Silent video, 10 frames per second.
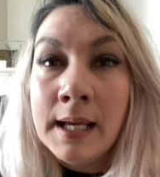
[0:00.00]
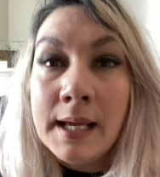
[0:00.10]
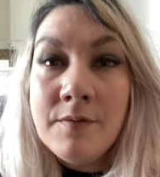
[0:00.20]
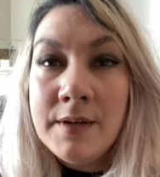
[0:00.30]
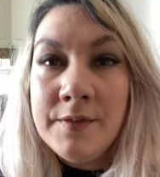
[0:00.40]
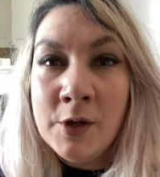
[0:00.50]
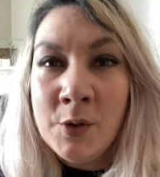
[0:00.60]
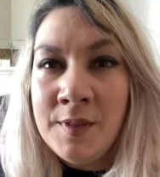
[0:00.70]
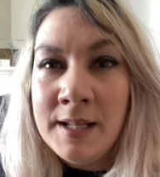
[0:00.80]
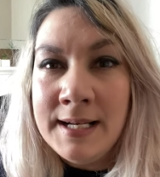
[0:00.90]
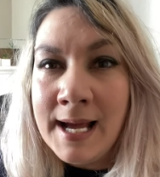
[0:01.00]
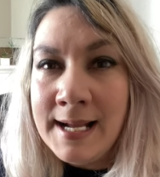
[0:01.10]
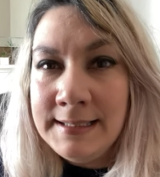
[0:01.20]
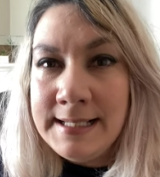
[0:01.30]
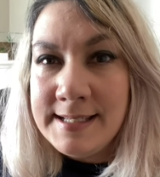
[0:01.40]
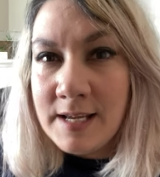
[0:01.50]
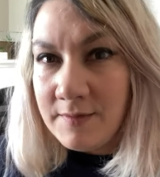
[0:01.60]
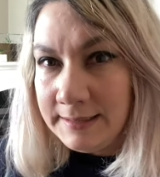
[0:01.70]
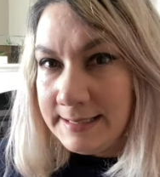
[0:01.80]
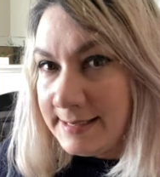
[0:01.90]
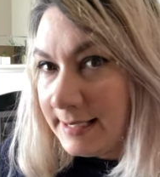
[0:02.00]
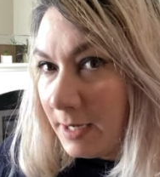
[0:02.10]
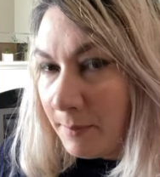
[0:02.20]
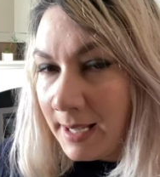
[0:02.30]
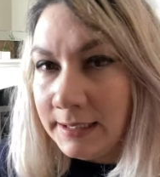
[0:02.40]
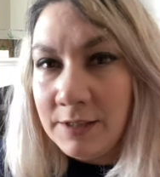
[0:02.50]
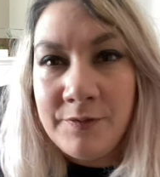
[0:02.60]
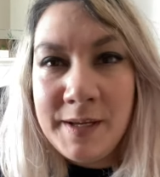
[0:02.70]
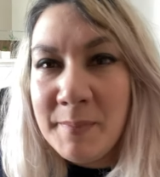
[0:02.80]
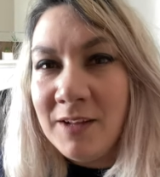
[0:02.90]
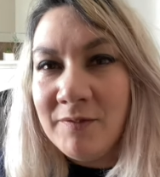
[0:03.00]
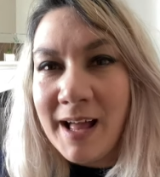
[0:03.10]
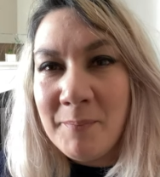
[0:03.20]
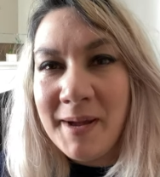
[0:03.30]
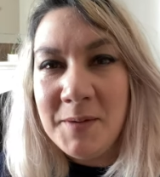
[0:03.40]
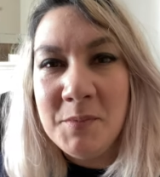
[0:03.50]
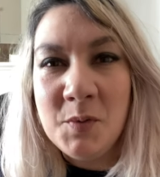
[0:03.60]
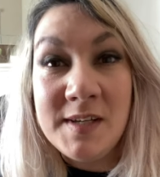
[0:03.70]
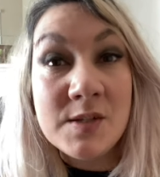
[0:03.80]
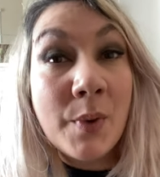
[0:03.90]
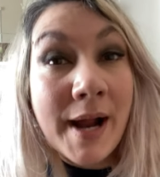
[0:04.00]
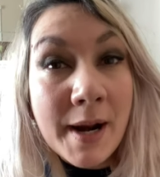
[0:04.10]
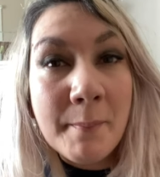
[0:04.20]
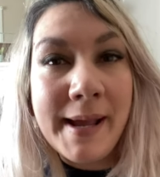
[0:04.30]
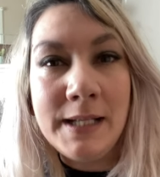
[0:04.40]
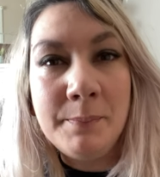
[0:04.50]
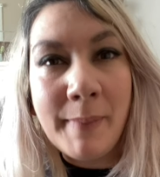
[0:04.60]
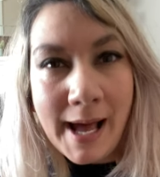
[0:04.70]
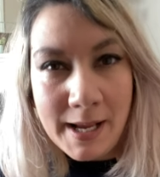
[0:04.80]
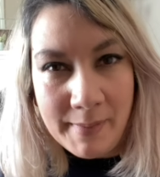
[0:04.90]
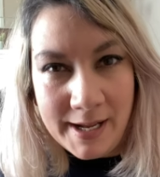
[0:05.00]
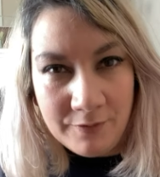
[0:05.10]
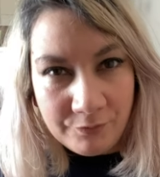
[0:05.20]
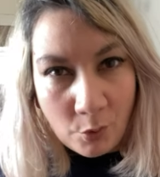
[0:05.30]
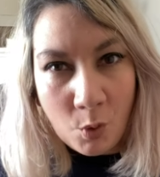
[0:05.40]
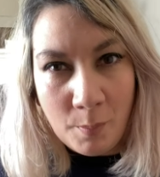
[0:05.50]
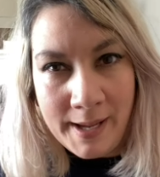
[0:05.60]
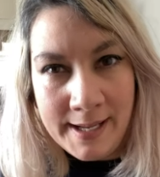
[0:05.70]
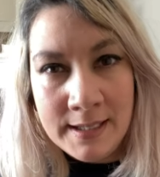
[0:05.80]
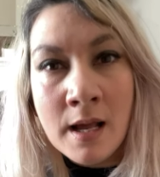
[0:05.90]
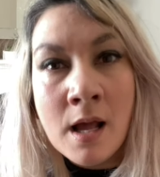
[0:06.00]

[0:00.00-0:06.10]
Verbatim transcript: Even though the 1970s cinematic female vampire movies were made by men for men,